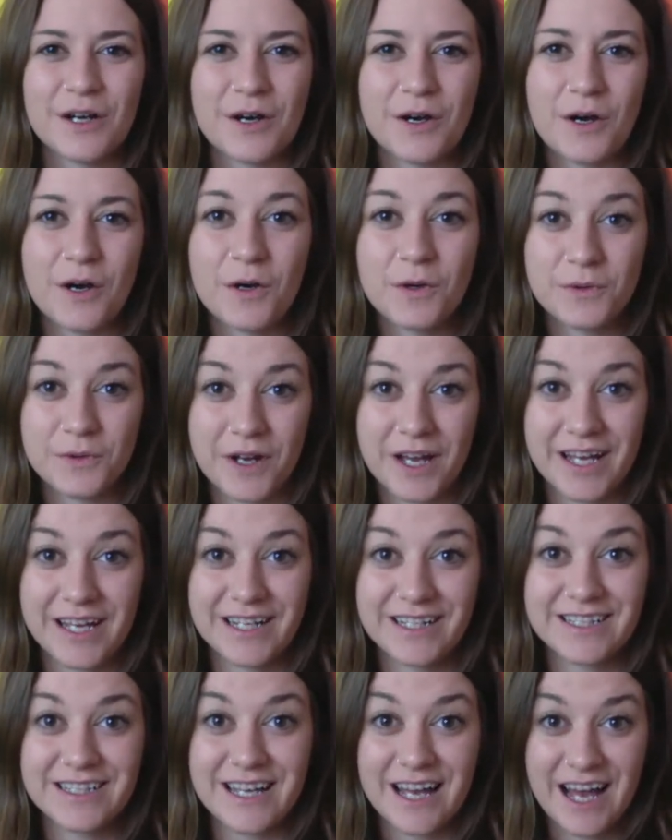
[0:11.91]
All
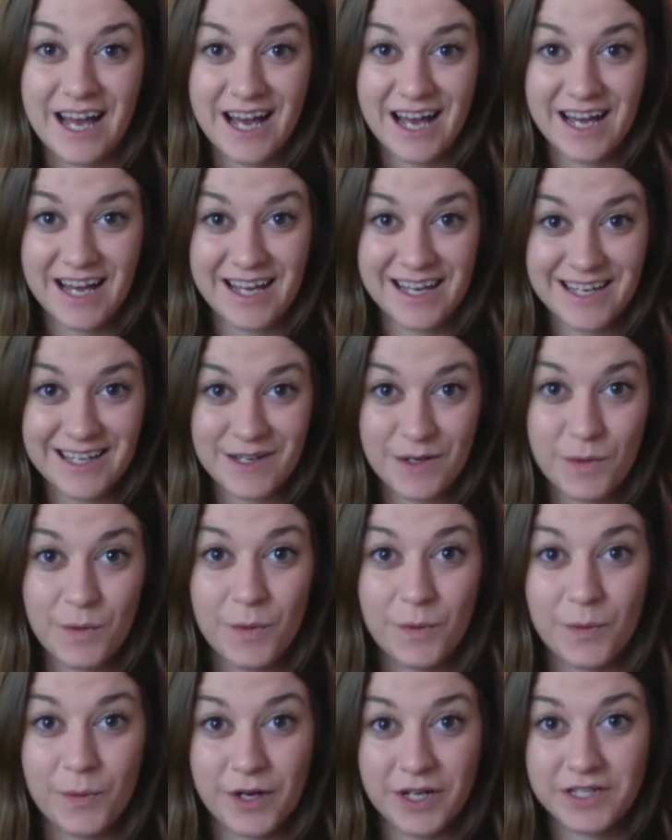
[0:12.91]
right, I
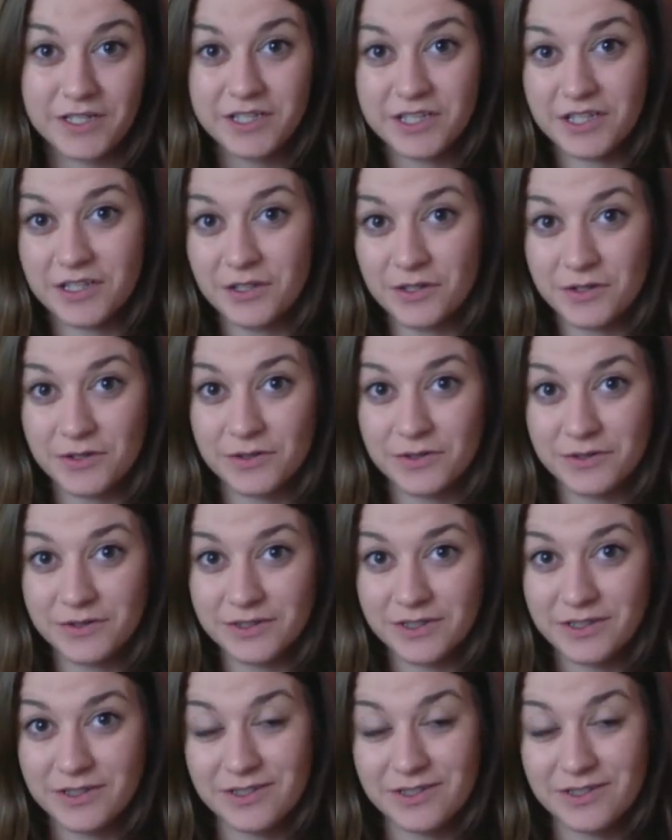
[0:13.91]
want you